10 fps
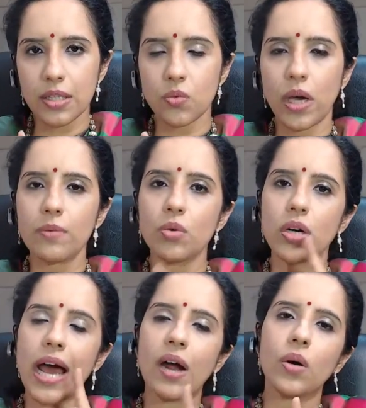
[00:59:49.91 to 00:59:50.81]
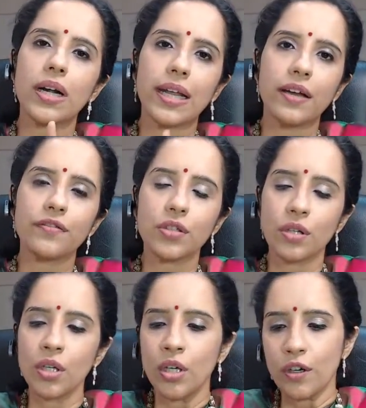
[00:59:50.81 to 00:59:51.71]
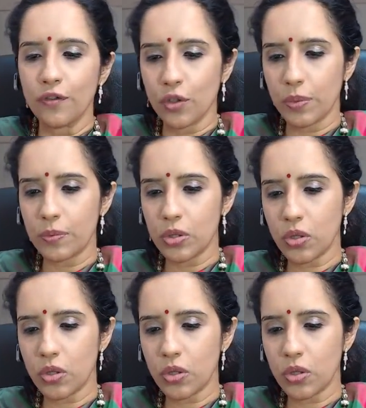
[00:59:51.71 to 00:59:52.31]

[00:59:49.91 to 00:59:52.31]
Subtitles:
There's 1 more hour left for people